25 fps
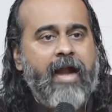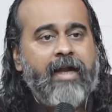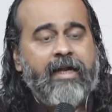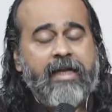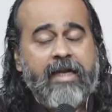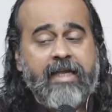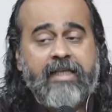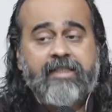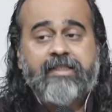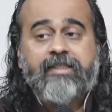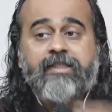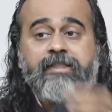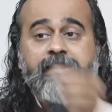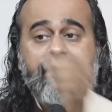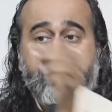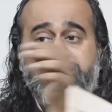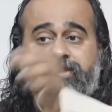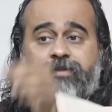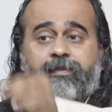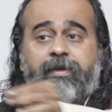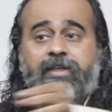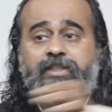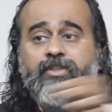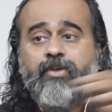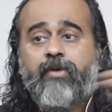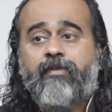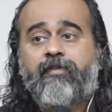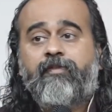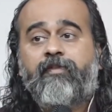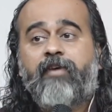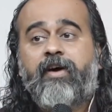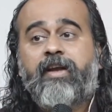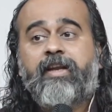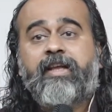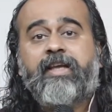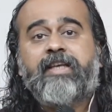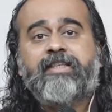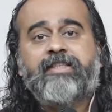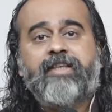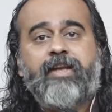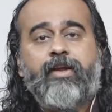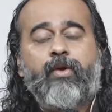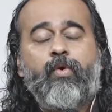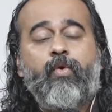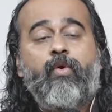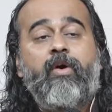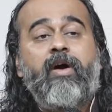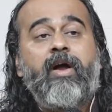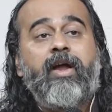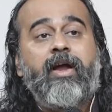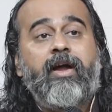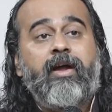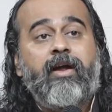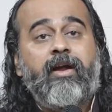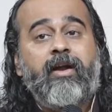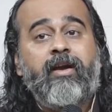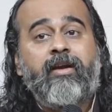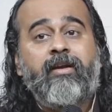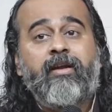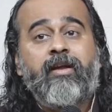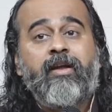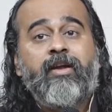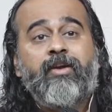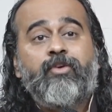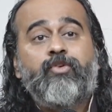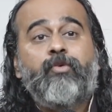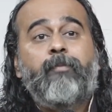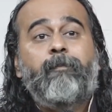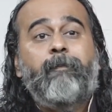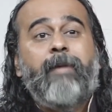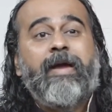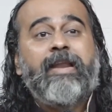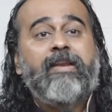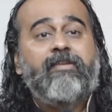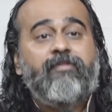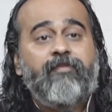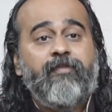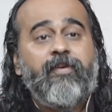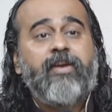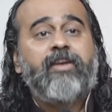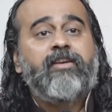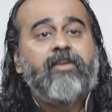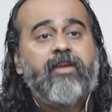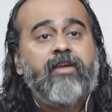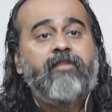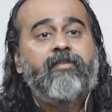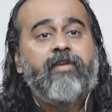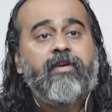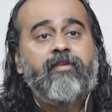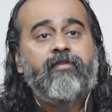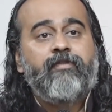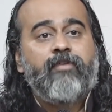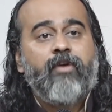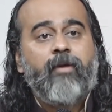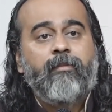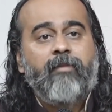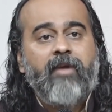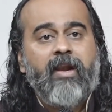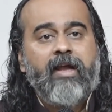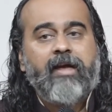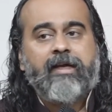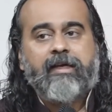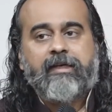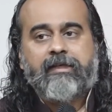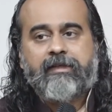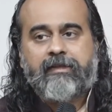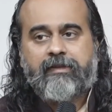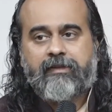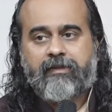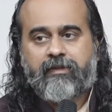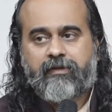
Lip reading: At least this much of work is required to benefit even from luck.